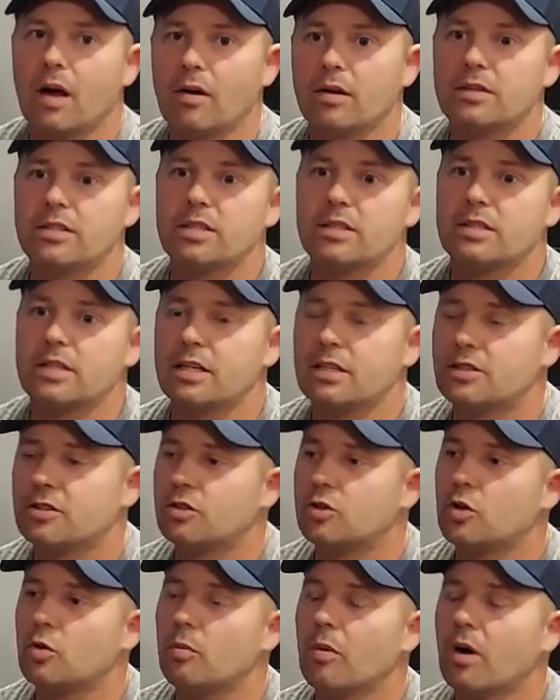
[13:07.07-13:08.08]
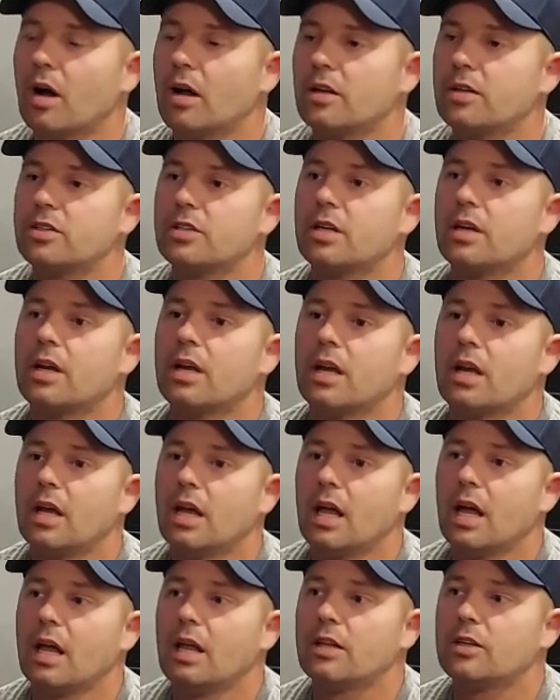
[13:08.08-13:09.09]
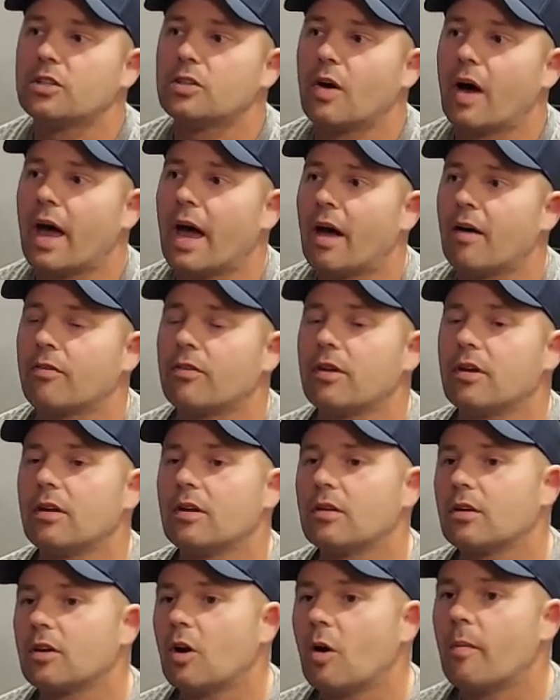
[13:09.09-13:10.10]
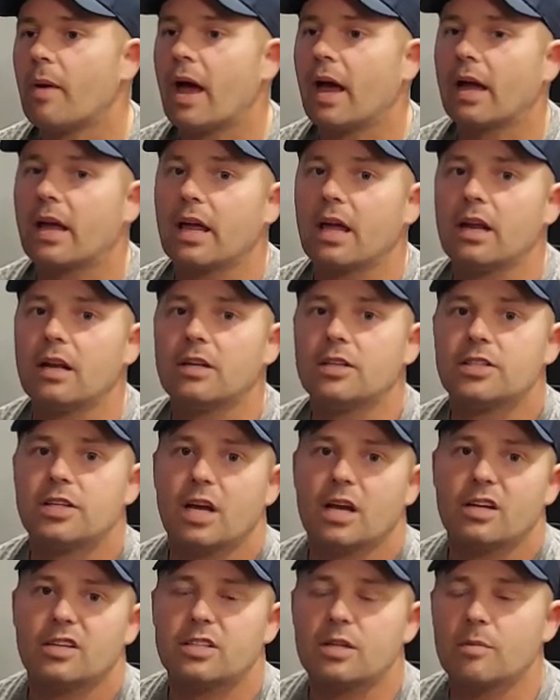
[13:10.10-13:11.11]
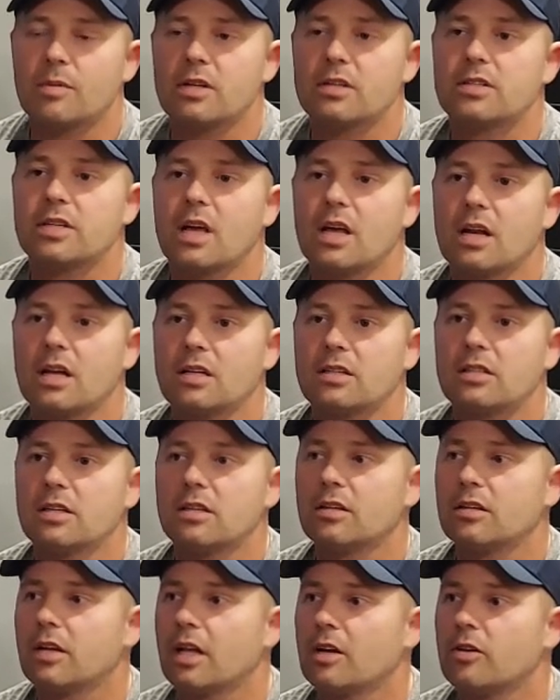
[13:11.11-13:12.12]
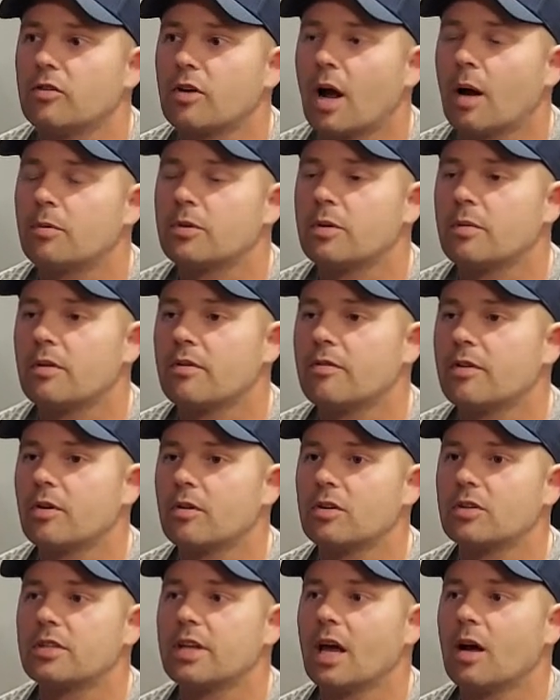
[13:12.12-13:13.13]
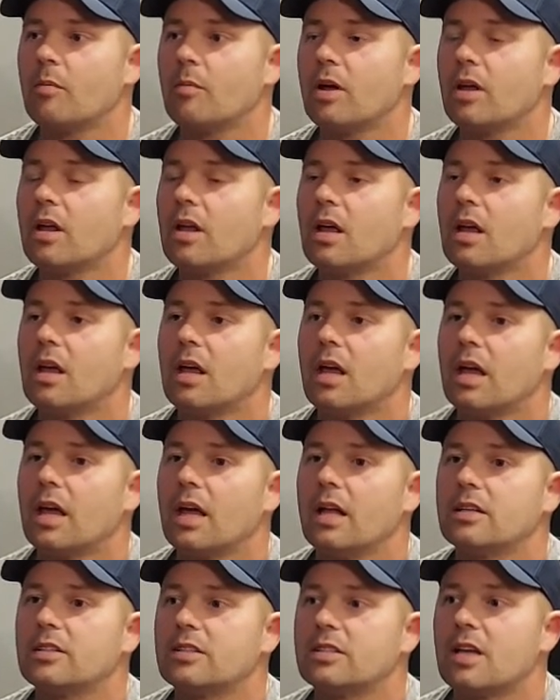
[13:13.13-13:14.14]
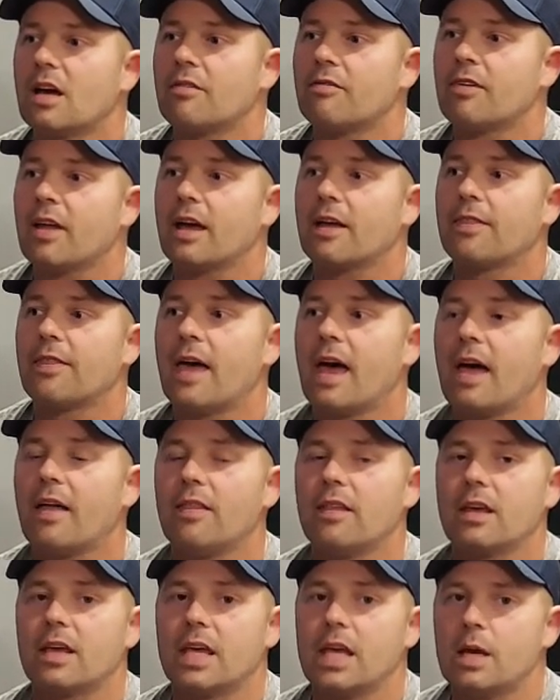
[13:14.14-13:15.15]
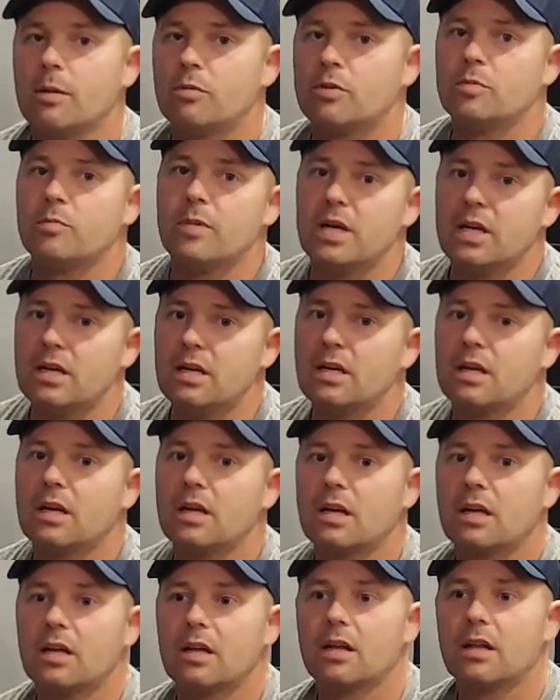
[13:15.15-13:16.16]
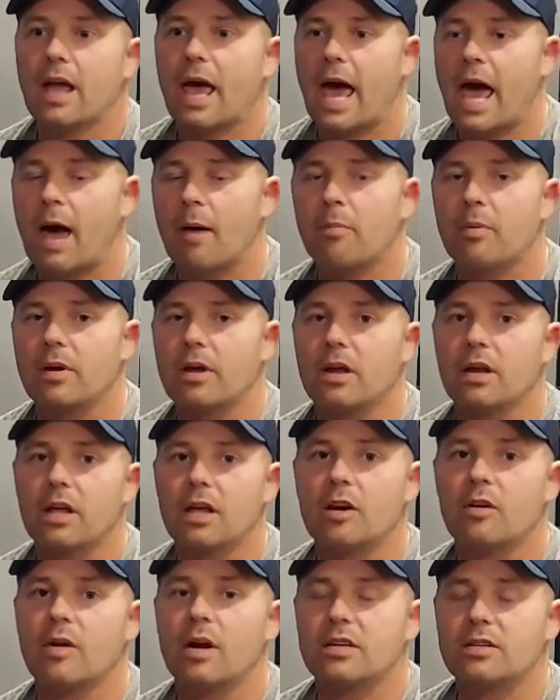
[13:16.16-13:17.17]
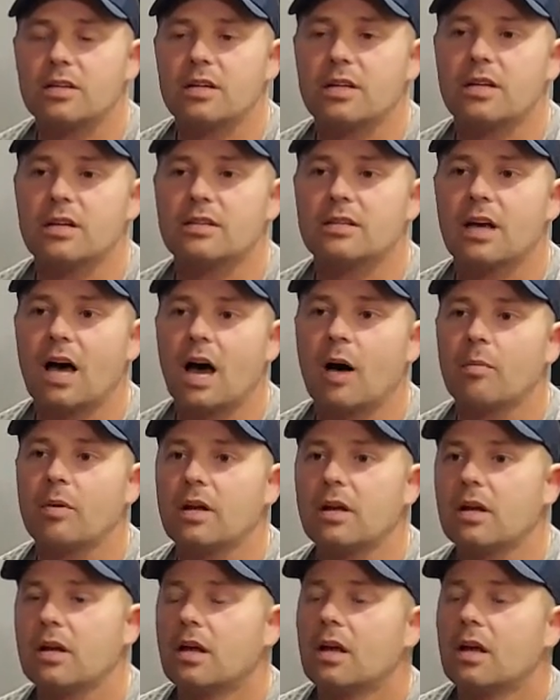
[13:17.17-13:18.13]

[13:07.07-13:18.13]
It's too much, and so I have to go back in and change some of the settings and drop some of the filters down. But it's stuff like that that keeps me happy and interested in this hobby.